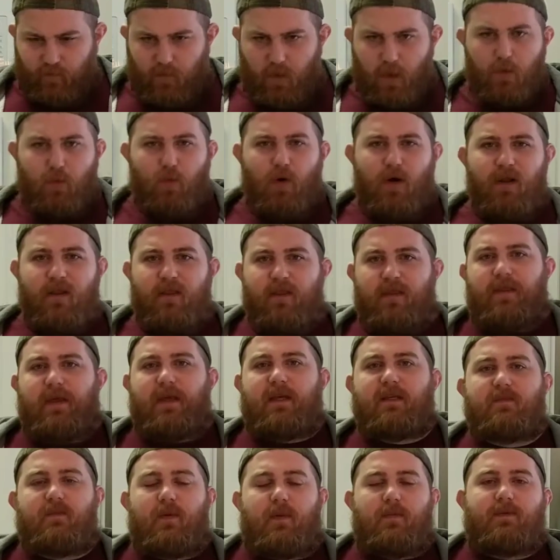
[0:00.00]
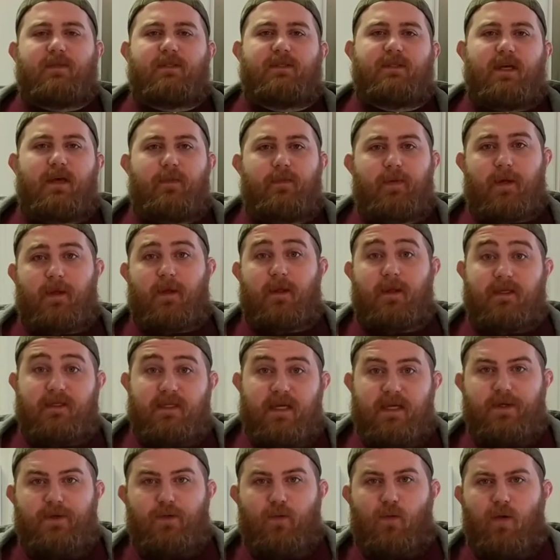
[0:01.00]
one of the things people typically
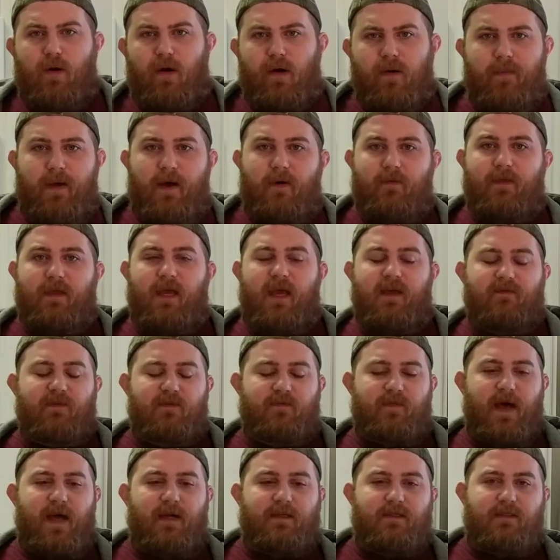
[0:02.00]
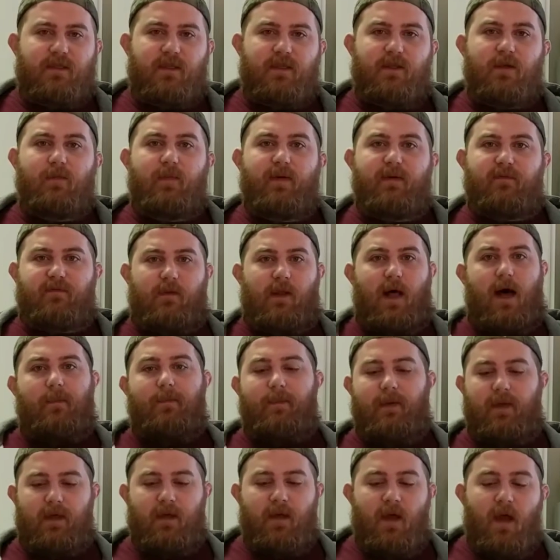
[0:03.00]
tend to worry about with canvas bags is that they'll be
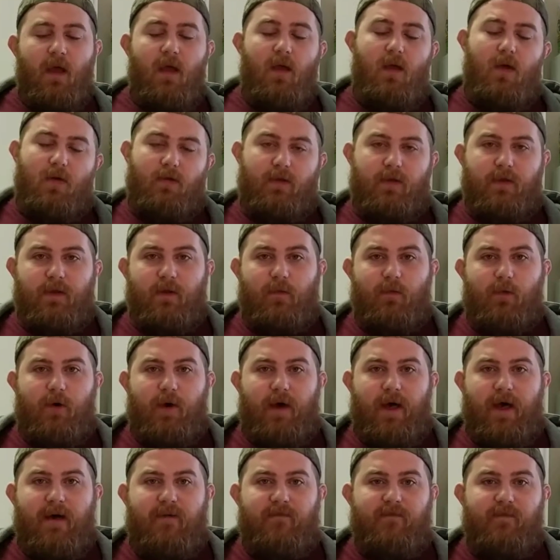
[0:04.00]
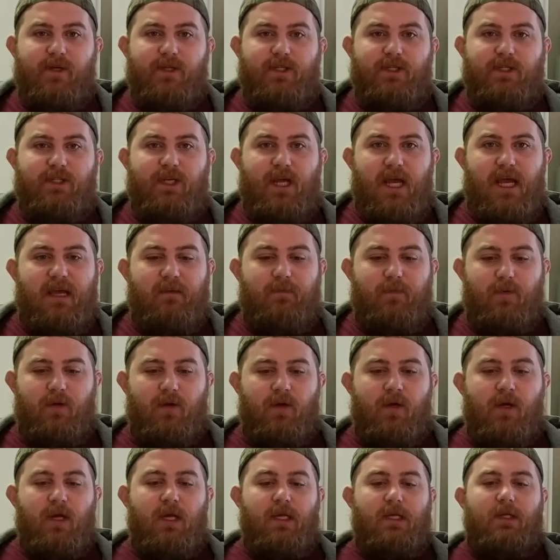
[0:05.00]
floppy, or that they won't have much shape,
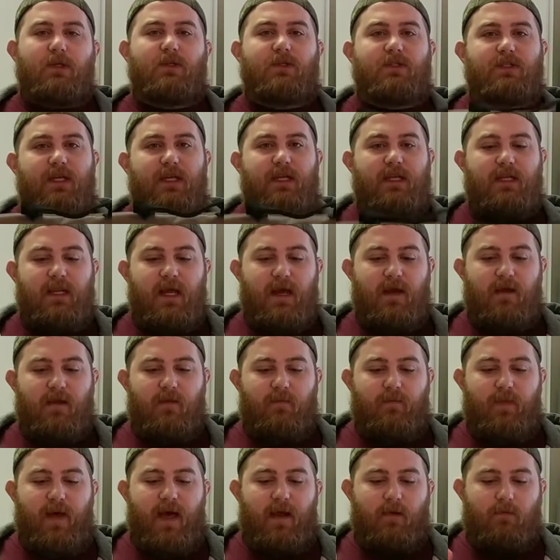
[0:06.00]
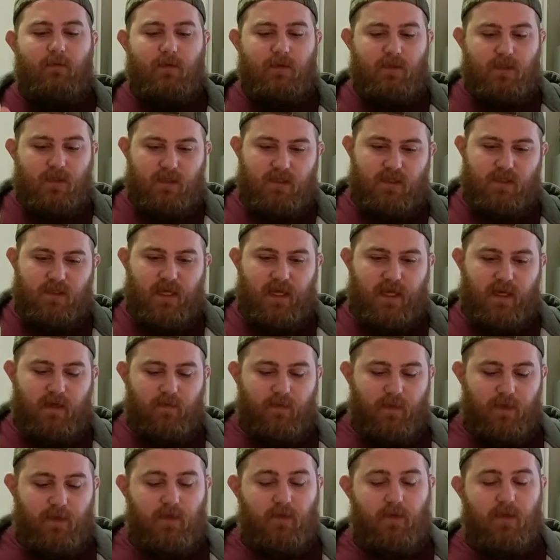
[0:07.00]
or you'll sit it down and the bag will just sink.
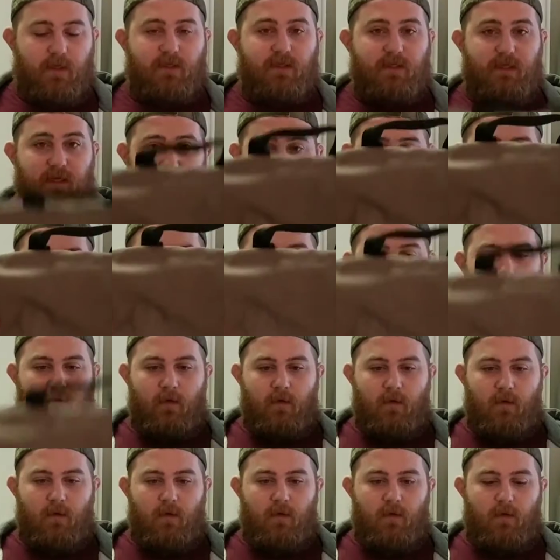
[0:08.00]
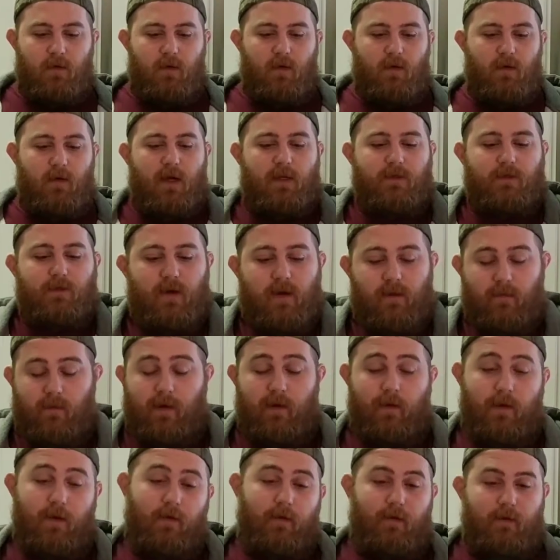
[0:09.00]
But you can see,
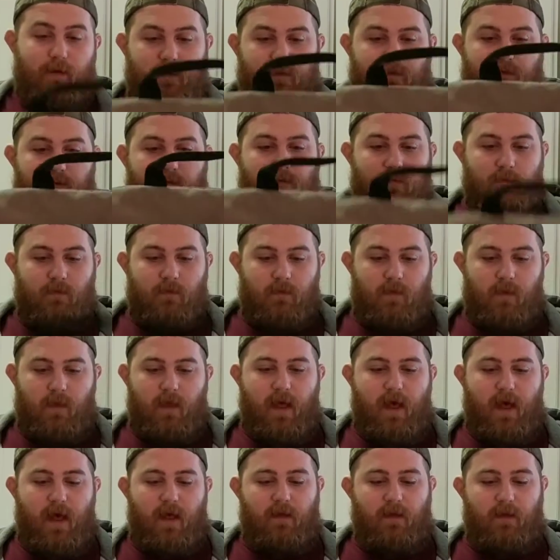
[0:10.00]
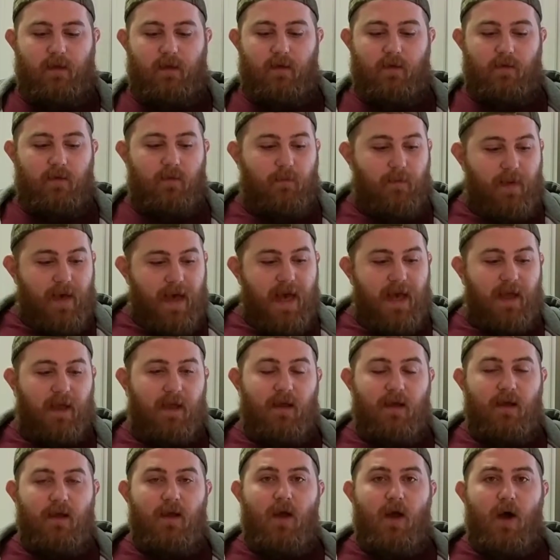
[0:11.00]
other than that, the bag
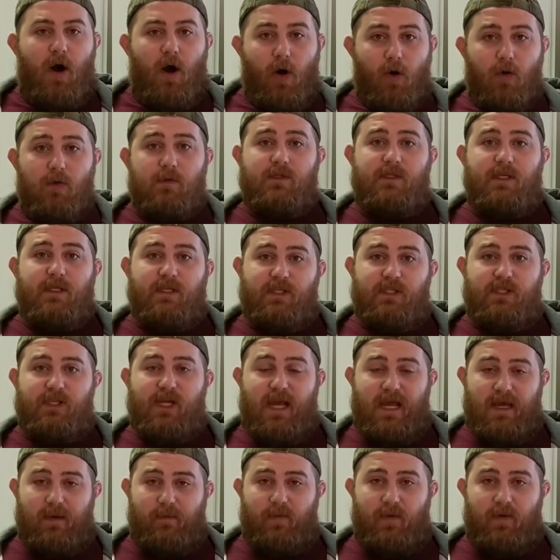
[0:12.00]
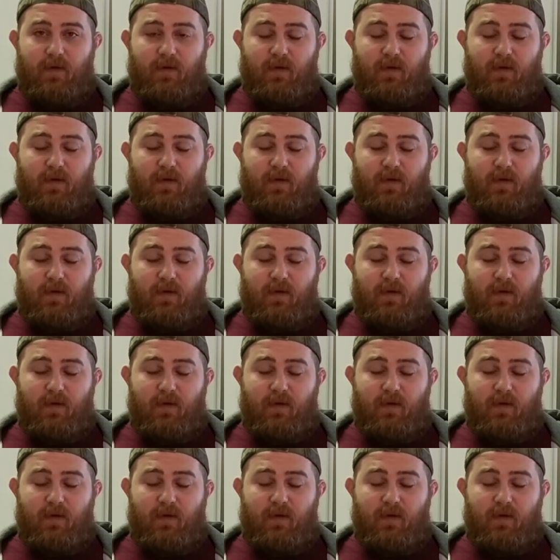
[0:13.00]
holds its shape.